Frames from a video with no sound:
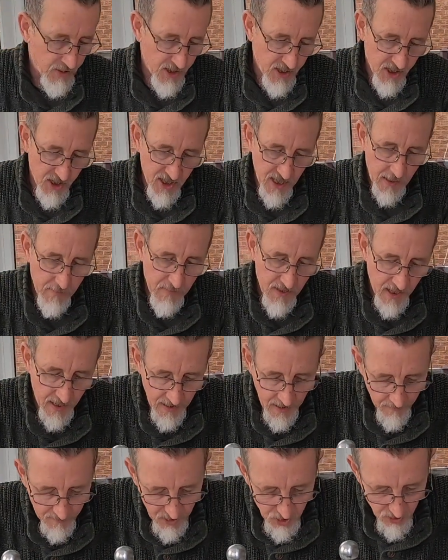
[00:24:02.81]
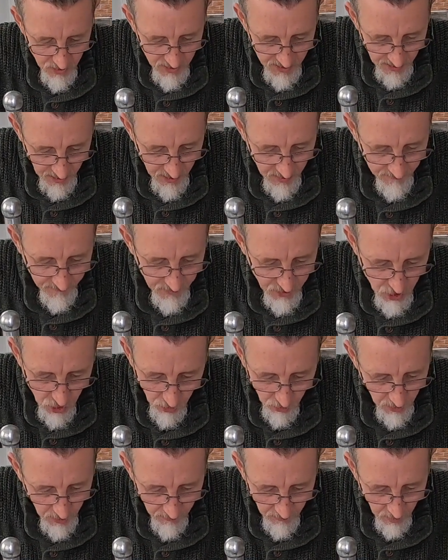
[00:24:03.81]
to the same diameter as that of a
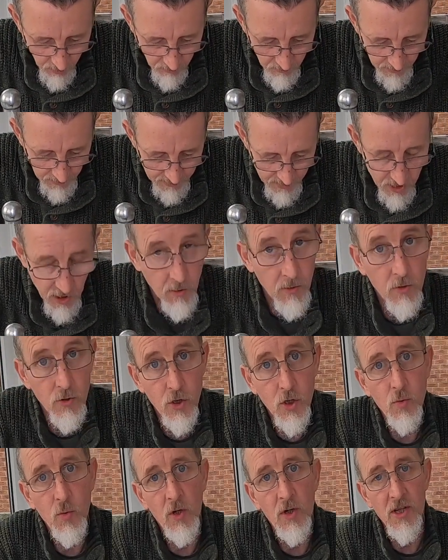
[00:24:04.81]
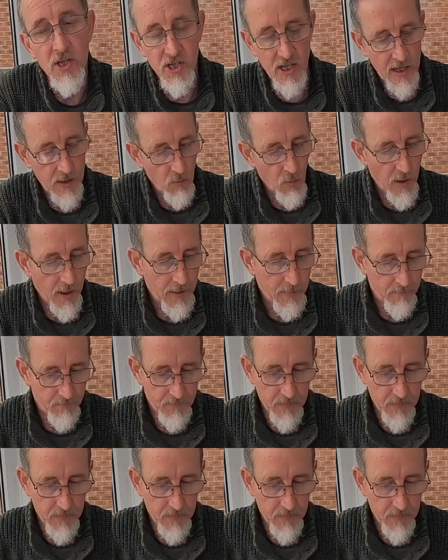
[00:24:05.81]
toilet roll, really, so it'll just work the same way.